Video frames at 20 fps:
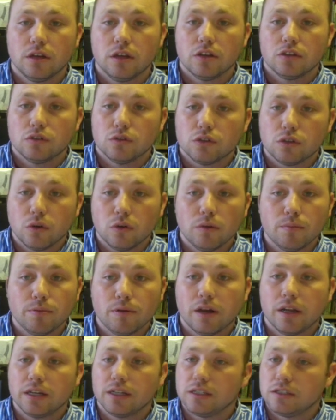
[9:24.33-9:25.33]
So total
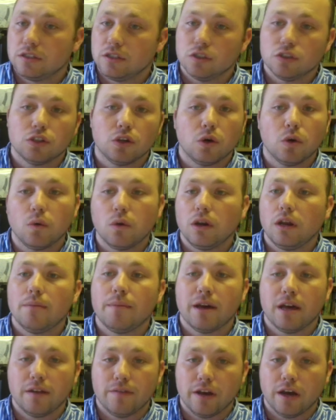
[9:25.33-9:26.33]
product is the total
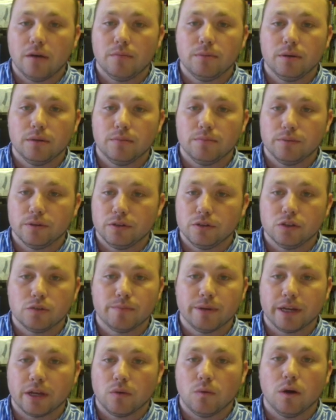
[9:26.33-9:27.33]
amount of output produced
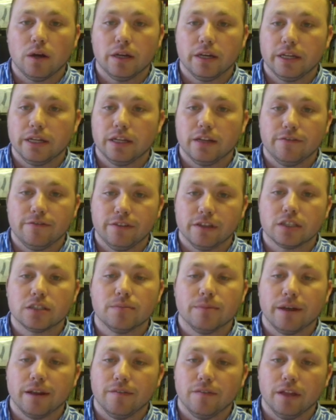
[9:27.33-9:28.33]
by quantity and a fixed
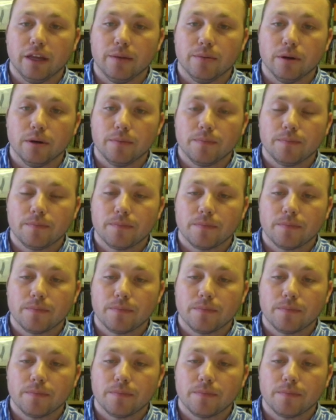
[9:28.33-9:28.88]
amount of labor.